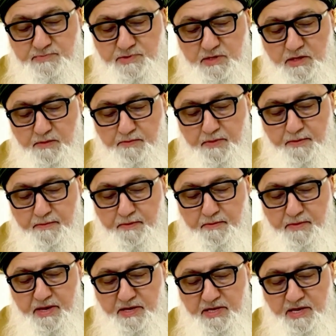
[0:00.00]
so the people
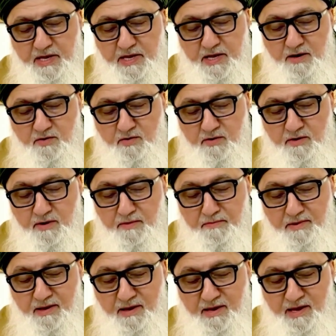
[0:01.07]
meditating,
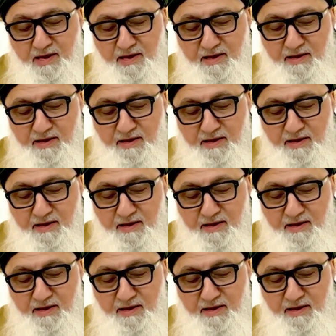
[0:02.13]
contemplating.